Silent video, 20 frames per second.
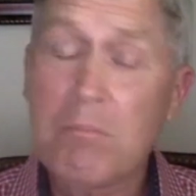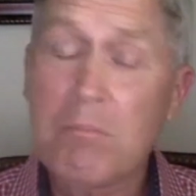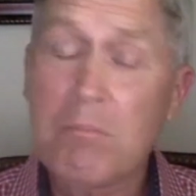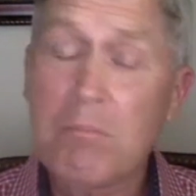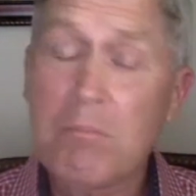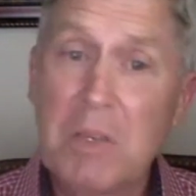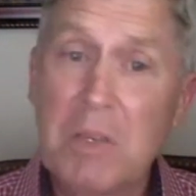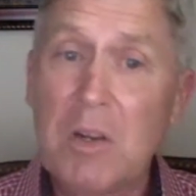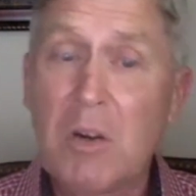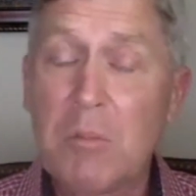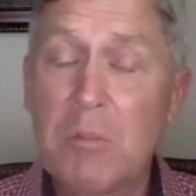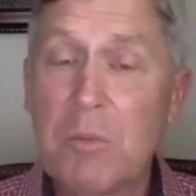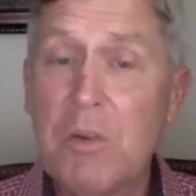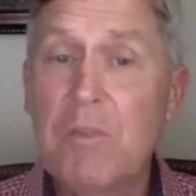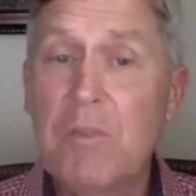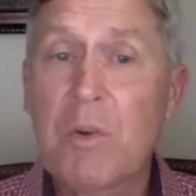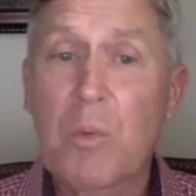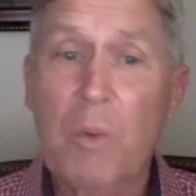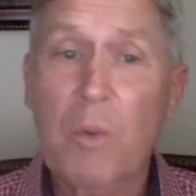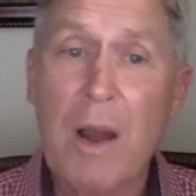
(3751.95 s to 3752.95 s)
you know, move
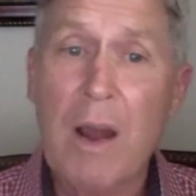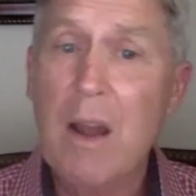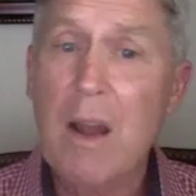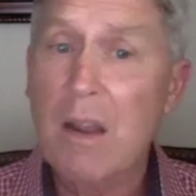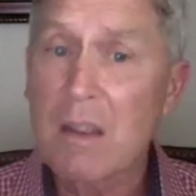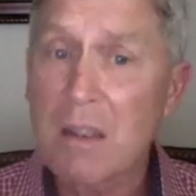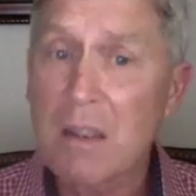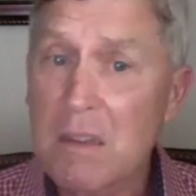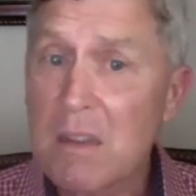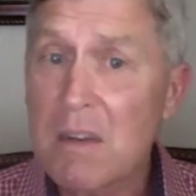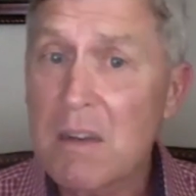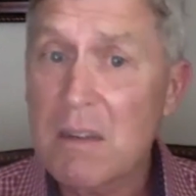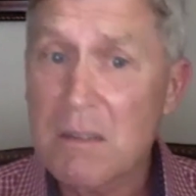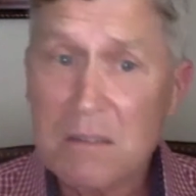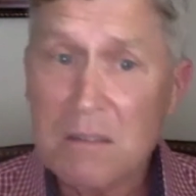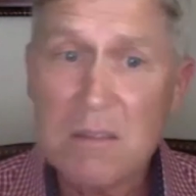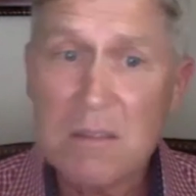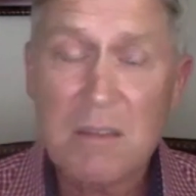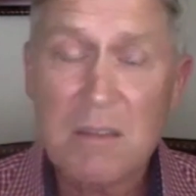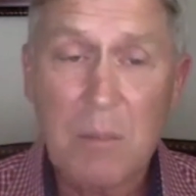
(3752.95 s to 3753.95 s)
a rock and there's
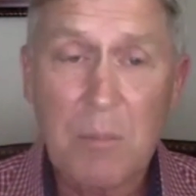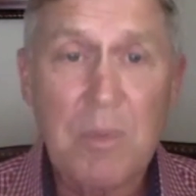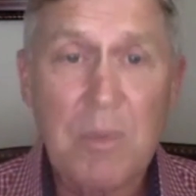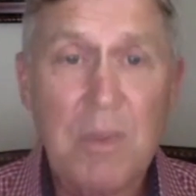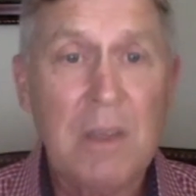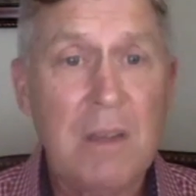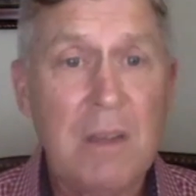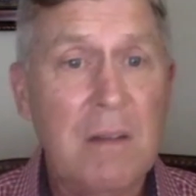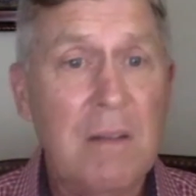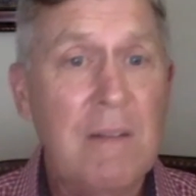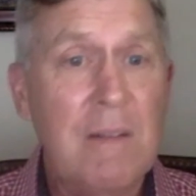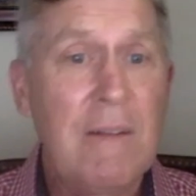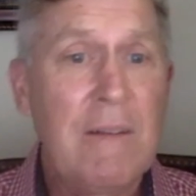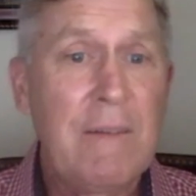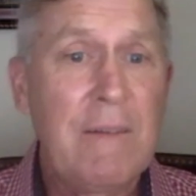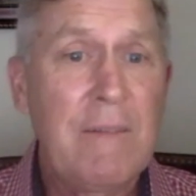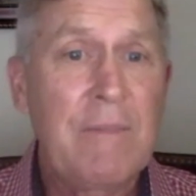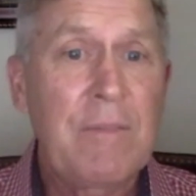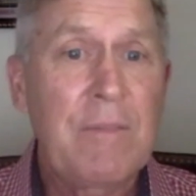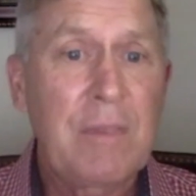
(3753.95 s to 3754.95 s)
something,
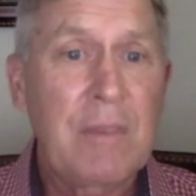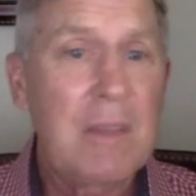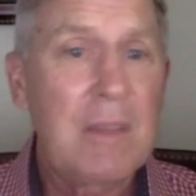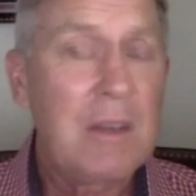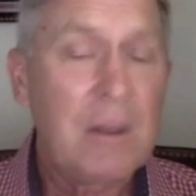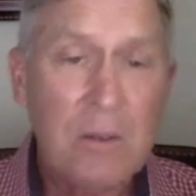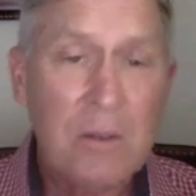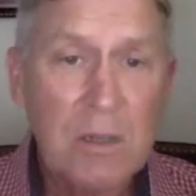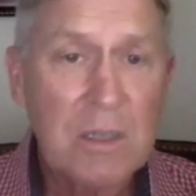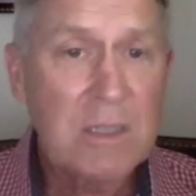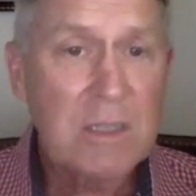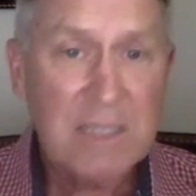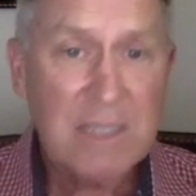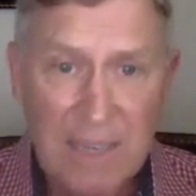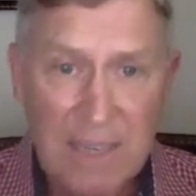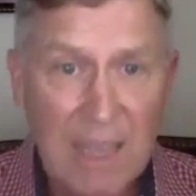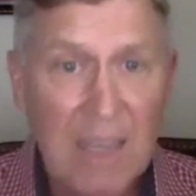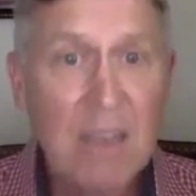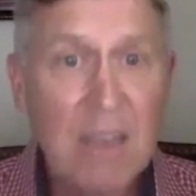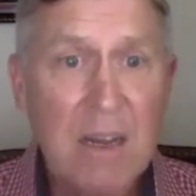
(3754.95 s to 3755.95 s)
you know, a
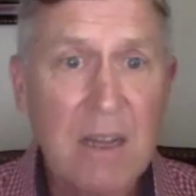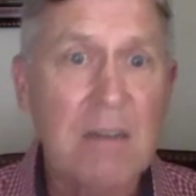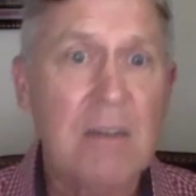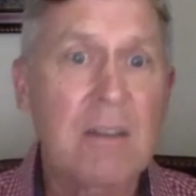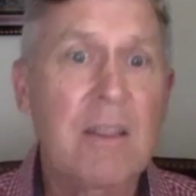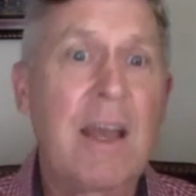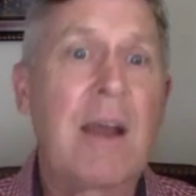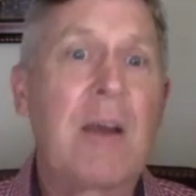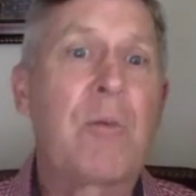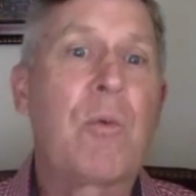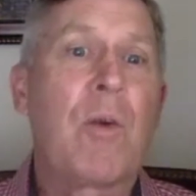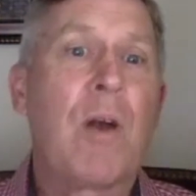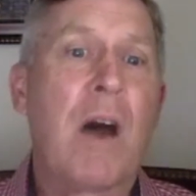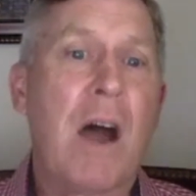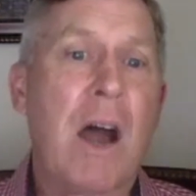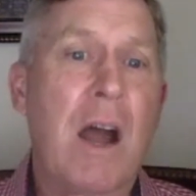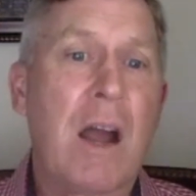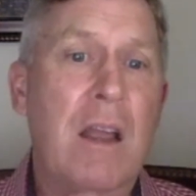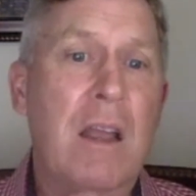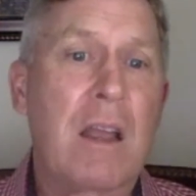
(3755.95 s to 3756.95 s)
snake under that
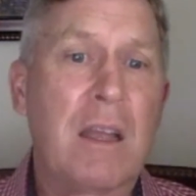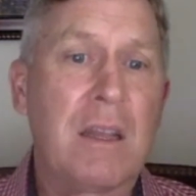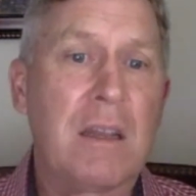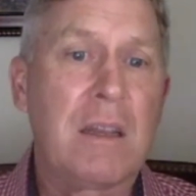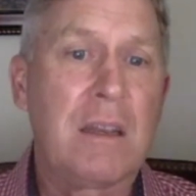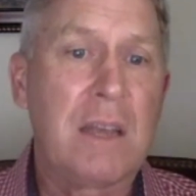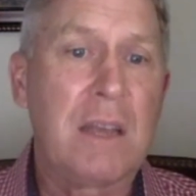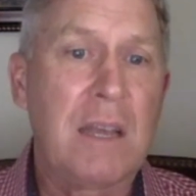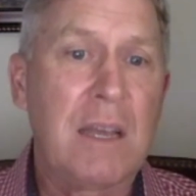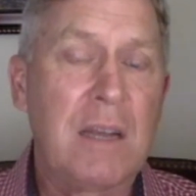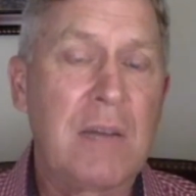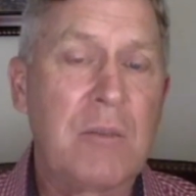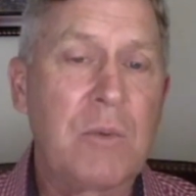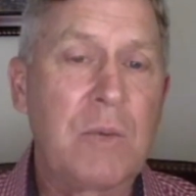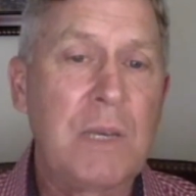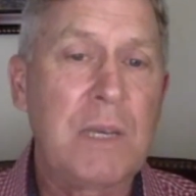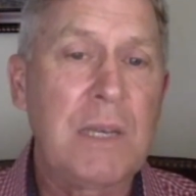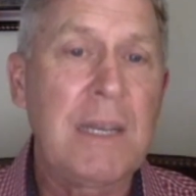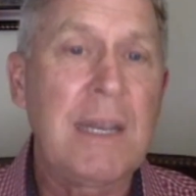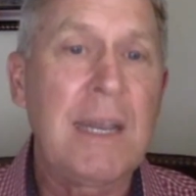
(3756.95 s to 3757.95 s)
rock. And and
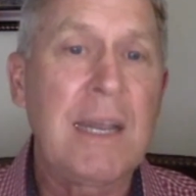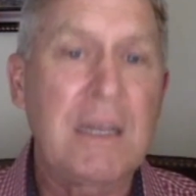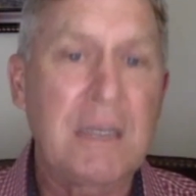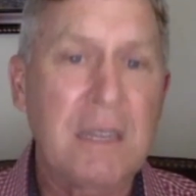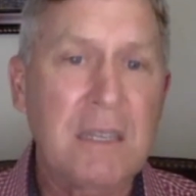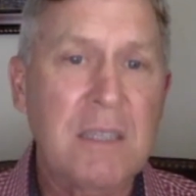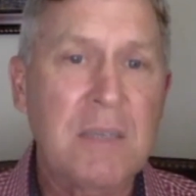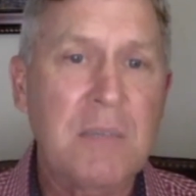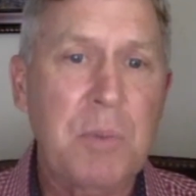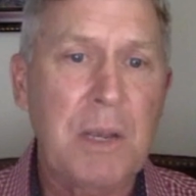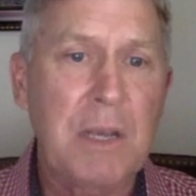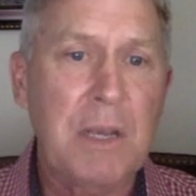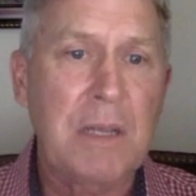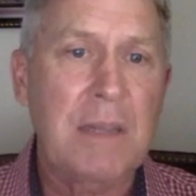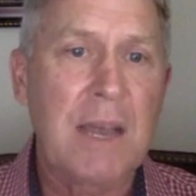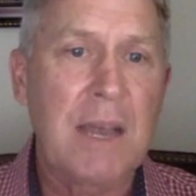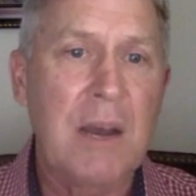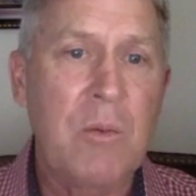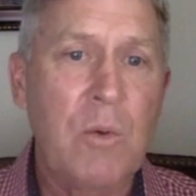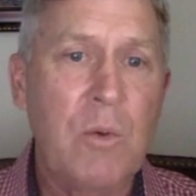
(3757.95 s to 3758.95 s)
we didn't anticipate
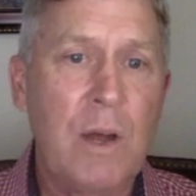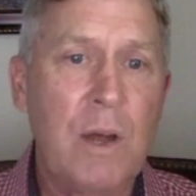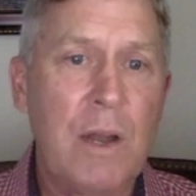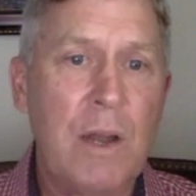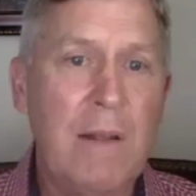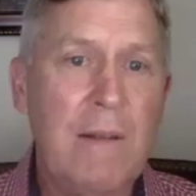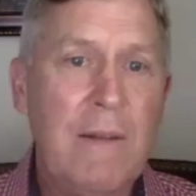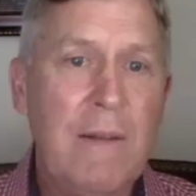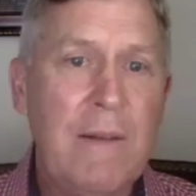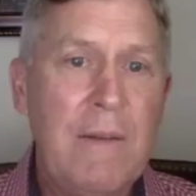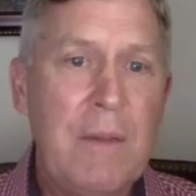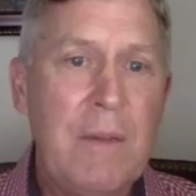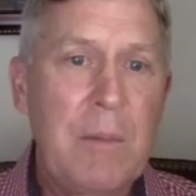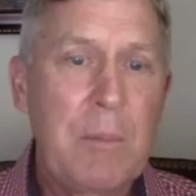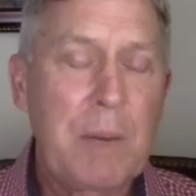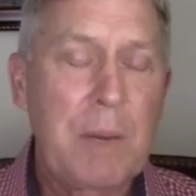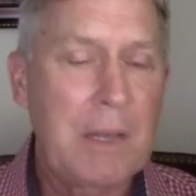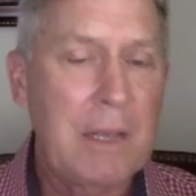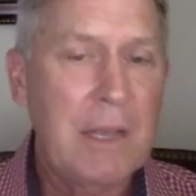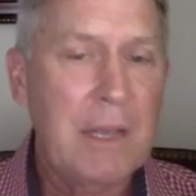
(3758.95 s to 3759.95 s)
that one.
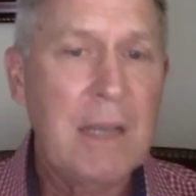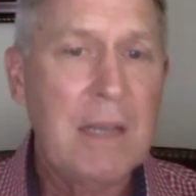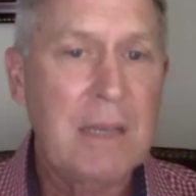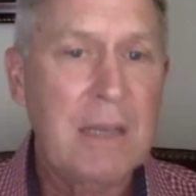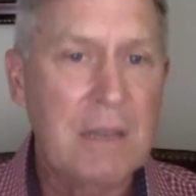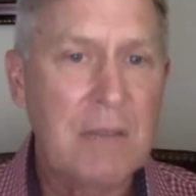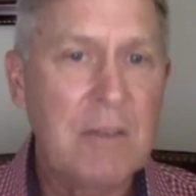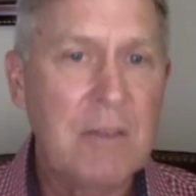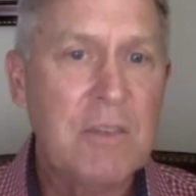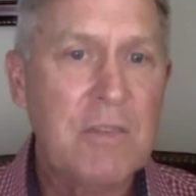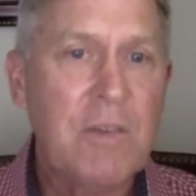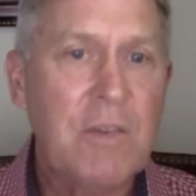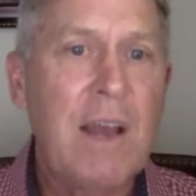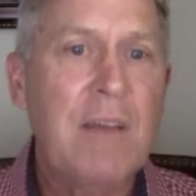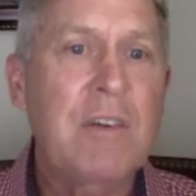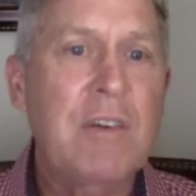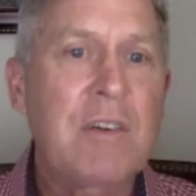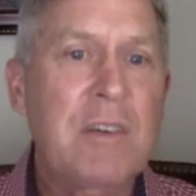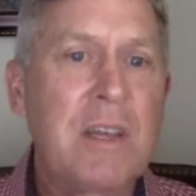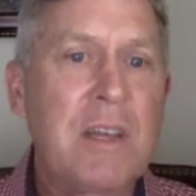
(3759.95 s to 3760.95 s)
But again, give us five
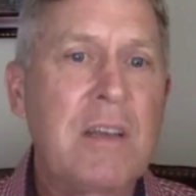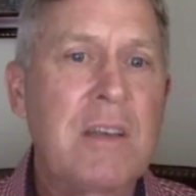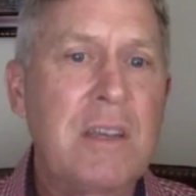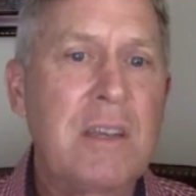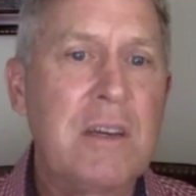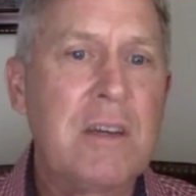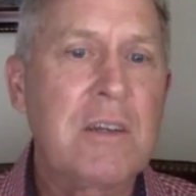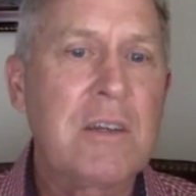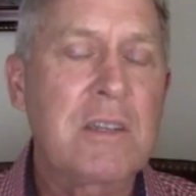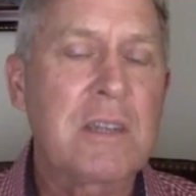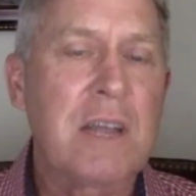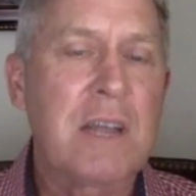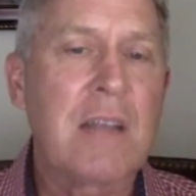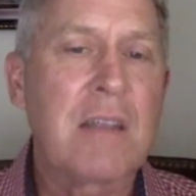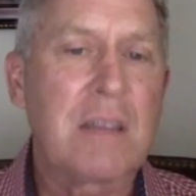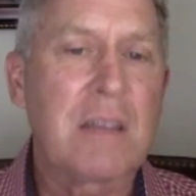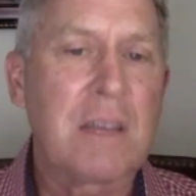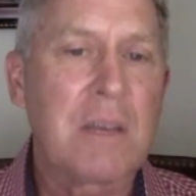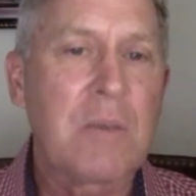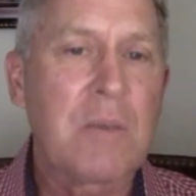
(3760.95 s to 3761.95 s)
or ten years, and I
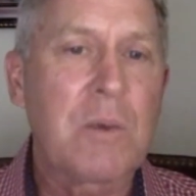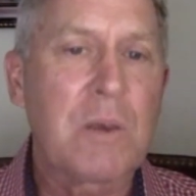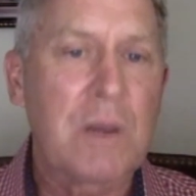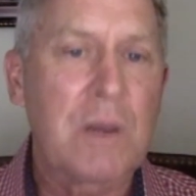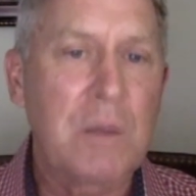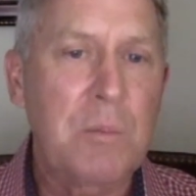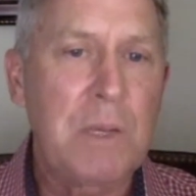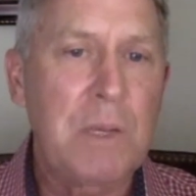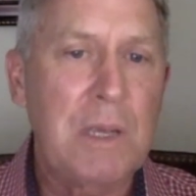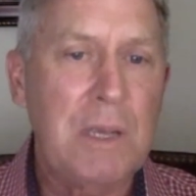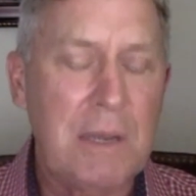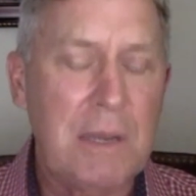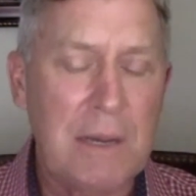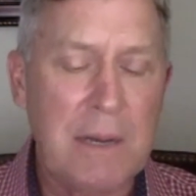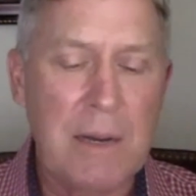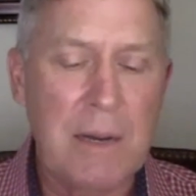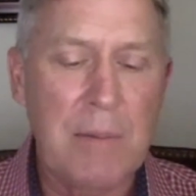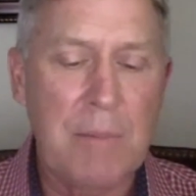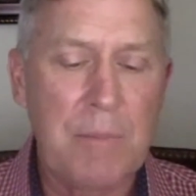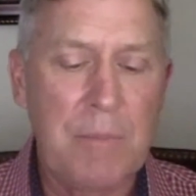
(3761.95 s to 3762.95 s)
think we're gonna be
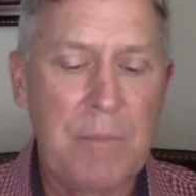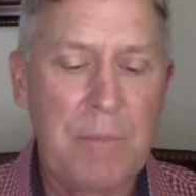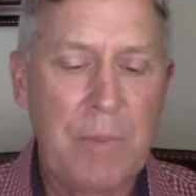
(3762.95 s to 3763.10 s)
um,